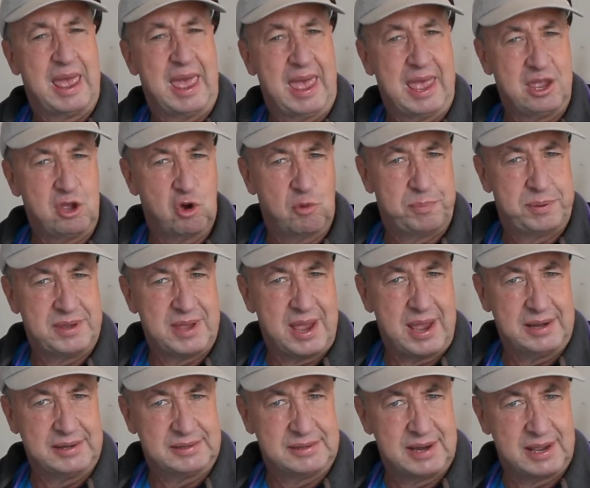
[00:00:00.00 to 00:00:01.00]

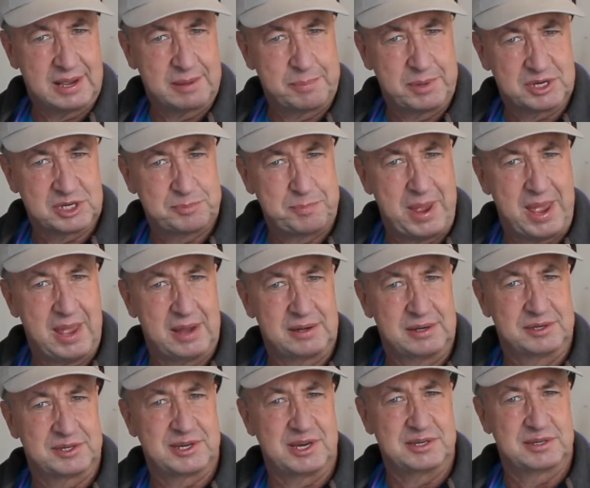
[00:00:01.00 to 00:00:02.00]
AOPA, Dick
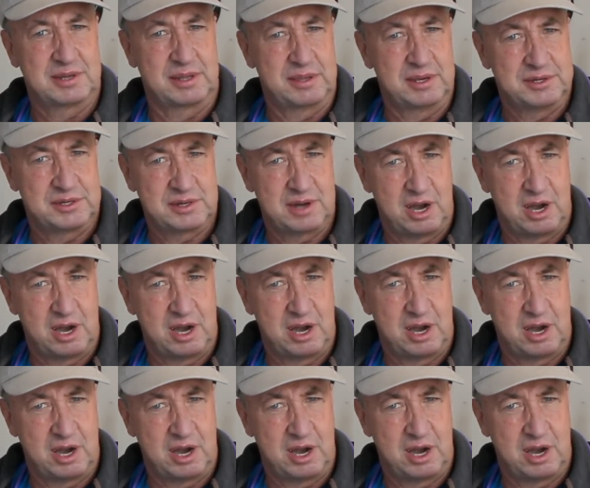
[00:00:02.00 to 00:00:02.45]
McSpadden, says that this